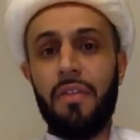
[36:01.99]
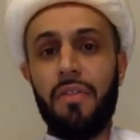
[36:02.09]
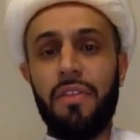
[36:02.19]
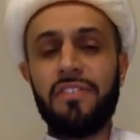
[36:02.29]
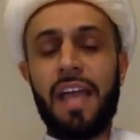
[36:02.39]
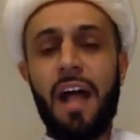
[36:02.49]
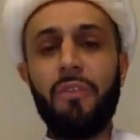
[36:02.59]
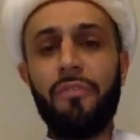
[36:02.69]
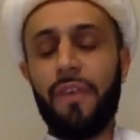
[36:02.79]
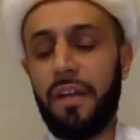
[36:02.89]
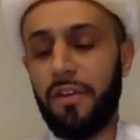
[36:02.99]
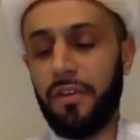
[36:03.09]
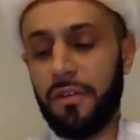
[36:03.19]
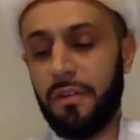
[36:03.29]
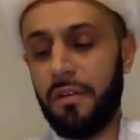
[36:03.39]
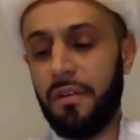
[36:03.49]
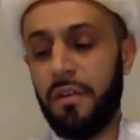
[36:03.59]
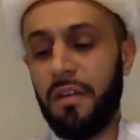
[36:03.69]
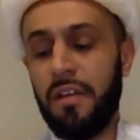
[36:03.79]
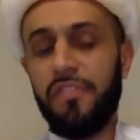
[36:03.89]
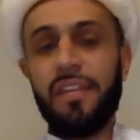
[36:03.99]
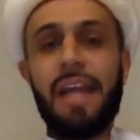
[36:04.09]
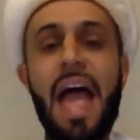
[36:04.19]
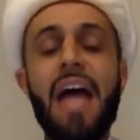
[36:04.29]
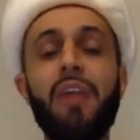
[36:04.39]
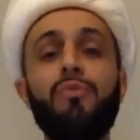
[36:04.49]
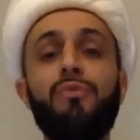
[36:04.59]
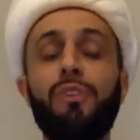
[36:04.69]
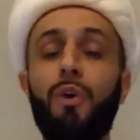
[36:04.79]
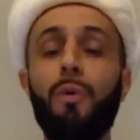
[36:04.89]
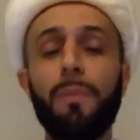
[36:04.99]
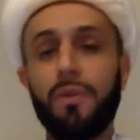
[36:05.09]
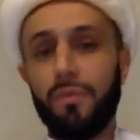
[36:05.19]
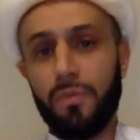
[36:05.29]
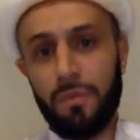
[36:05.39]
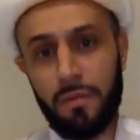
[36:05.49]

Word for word: this hellfire is going to envelope you,